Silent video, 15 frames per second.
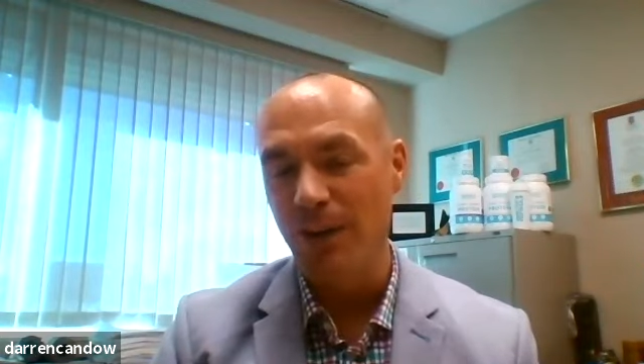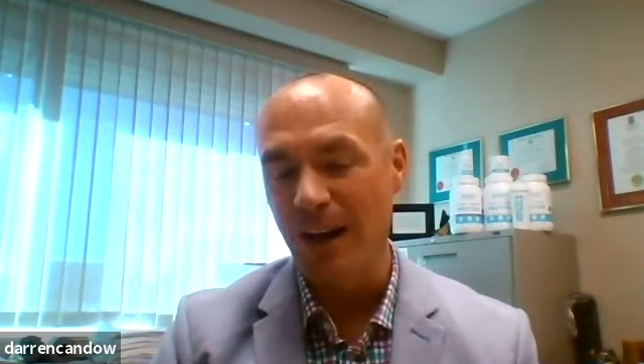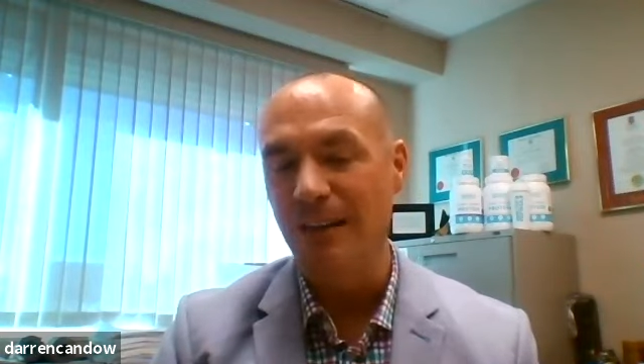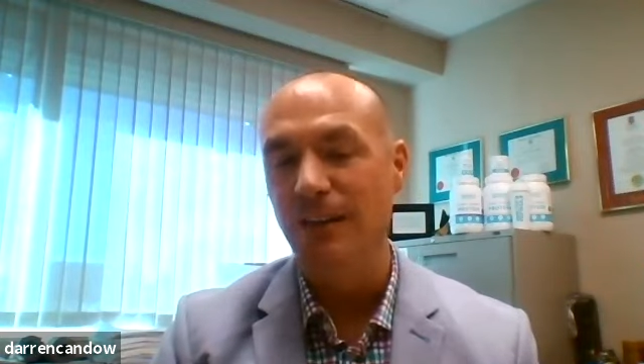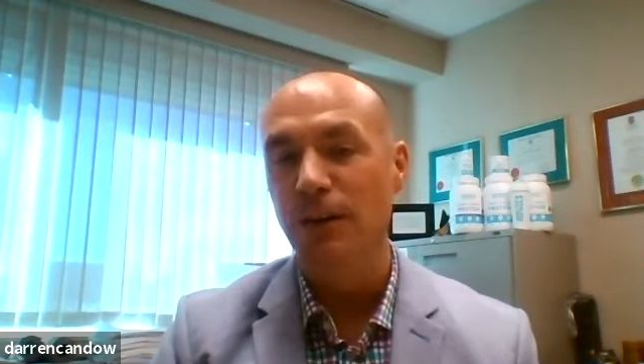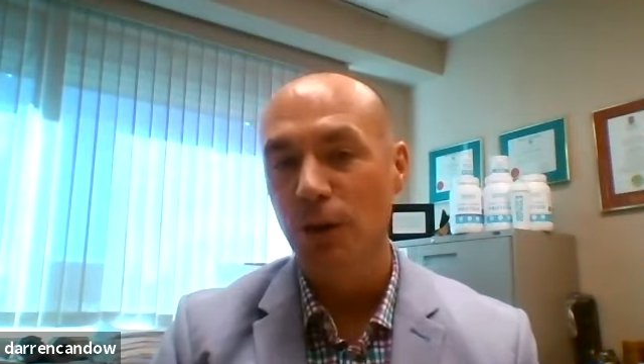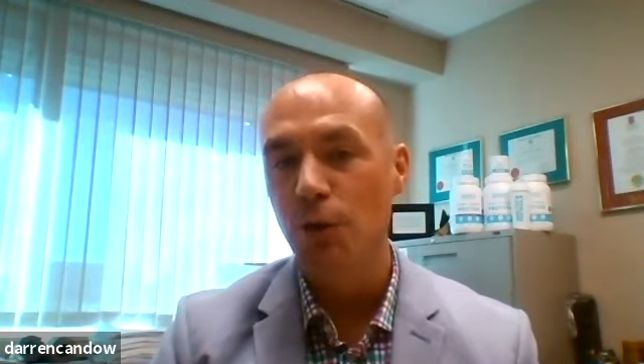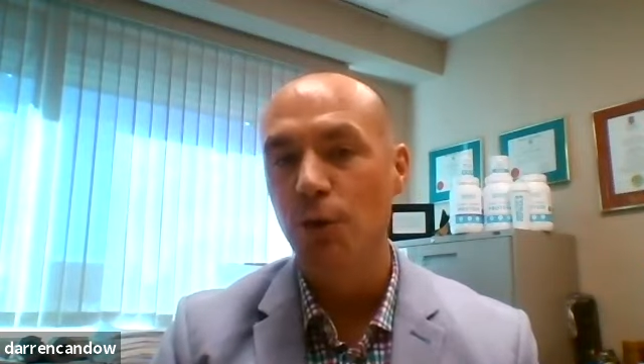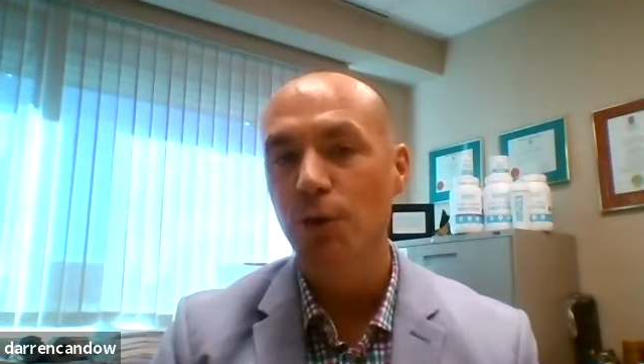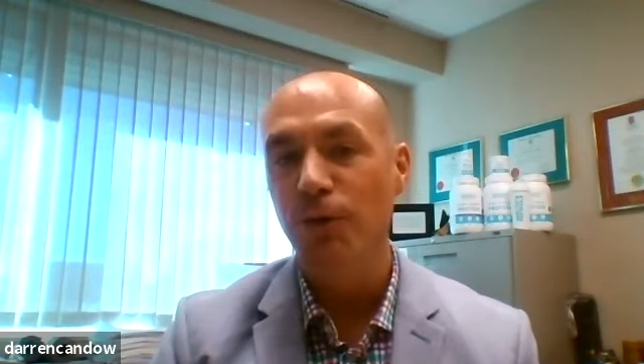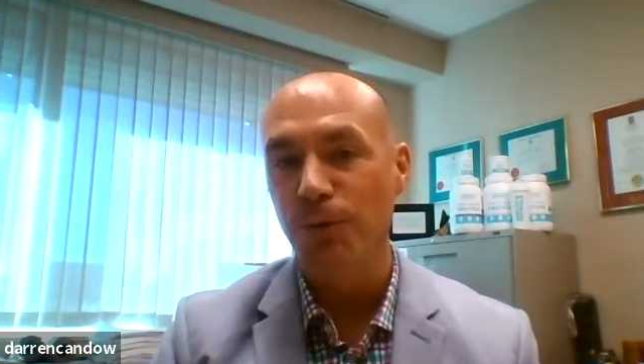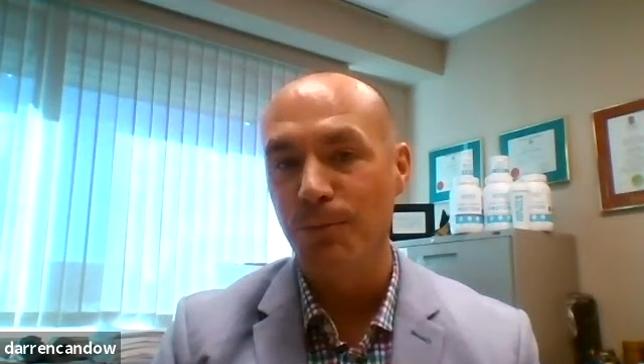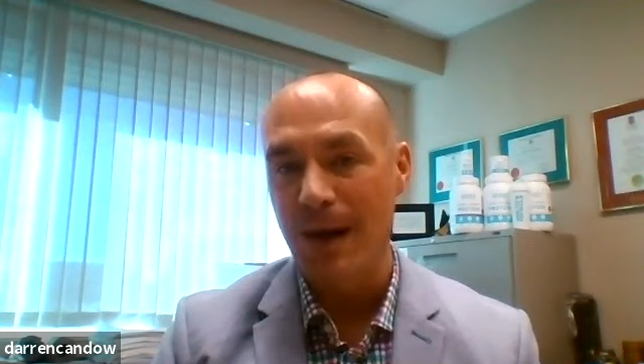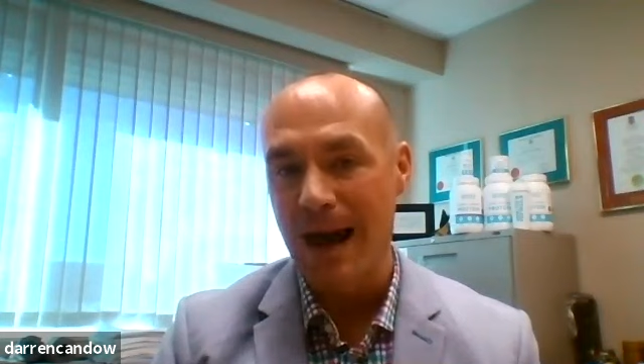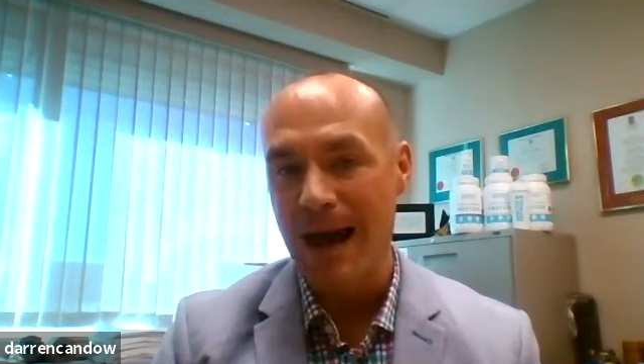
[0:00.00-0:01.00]
they
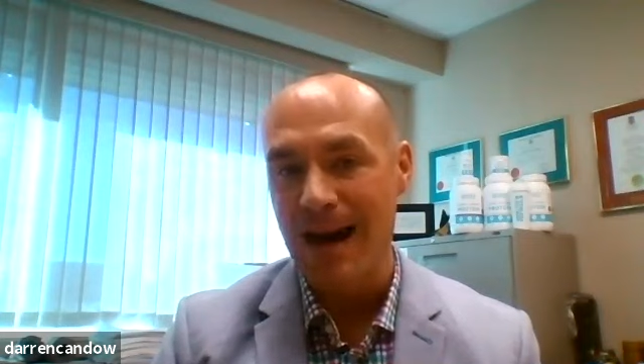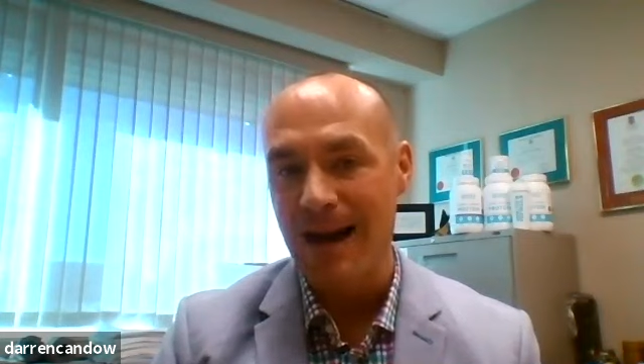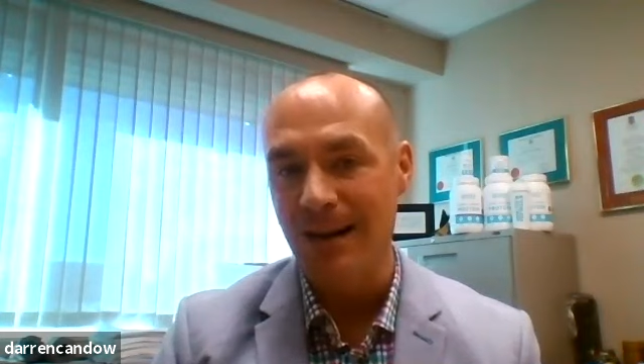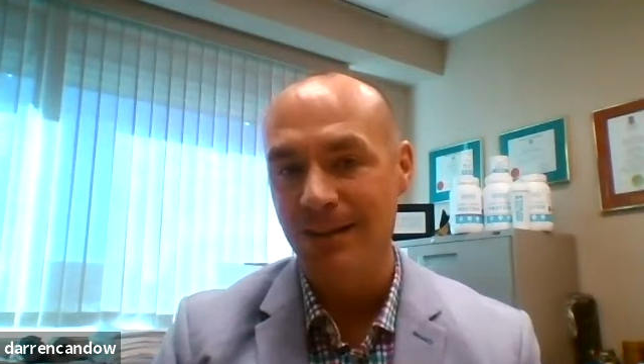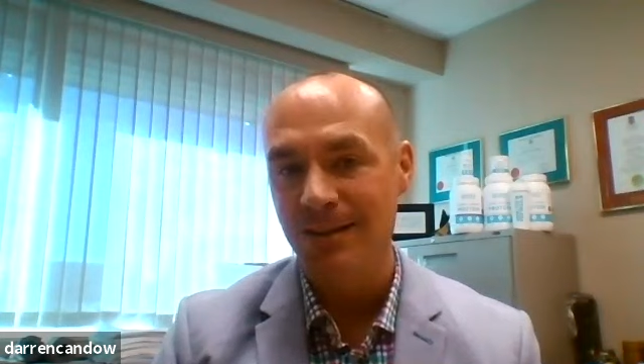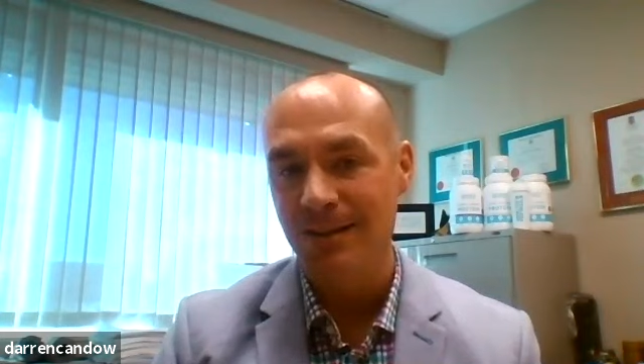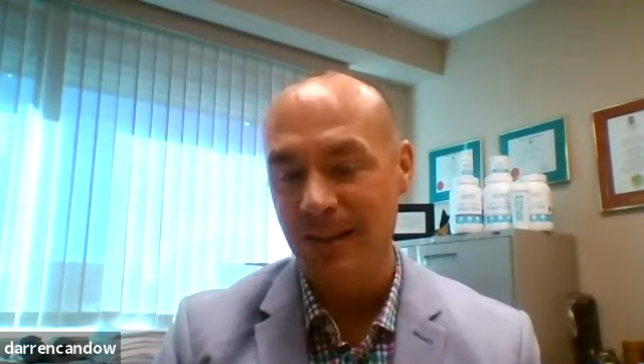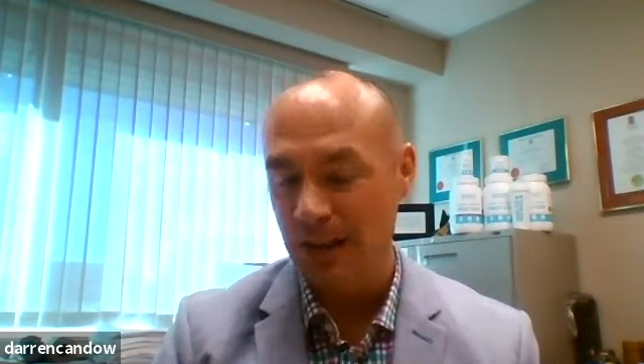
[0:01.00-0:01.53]
lose mass,